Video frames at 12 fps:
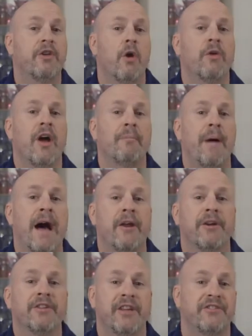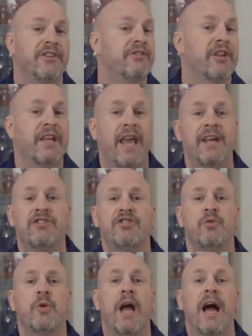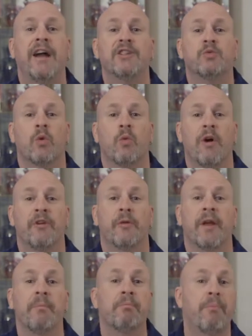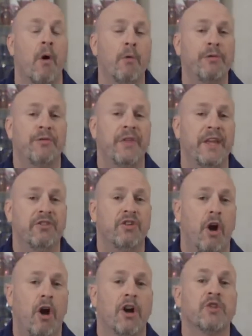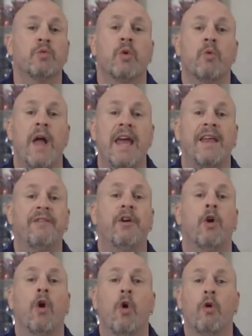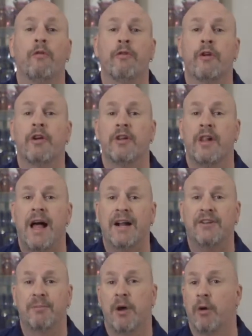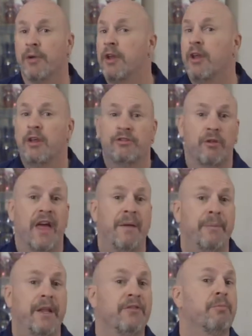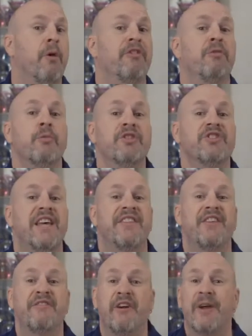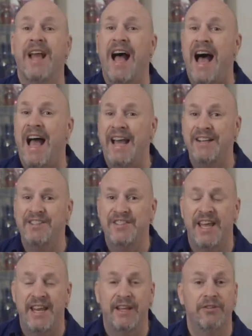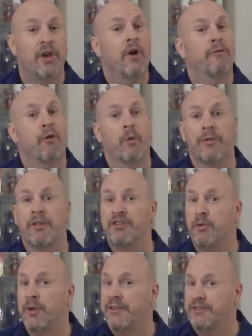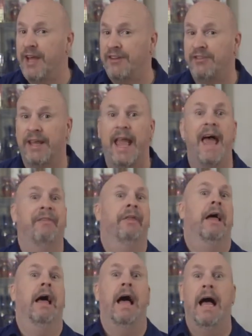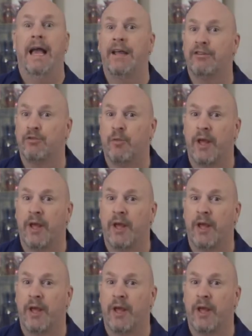note about our testing, just in case you guys were wondering, both these cards were ran at their overclocked mode. So that means both of them were set at the very highest settings for when they're doing the testing at the highest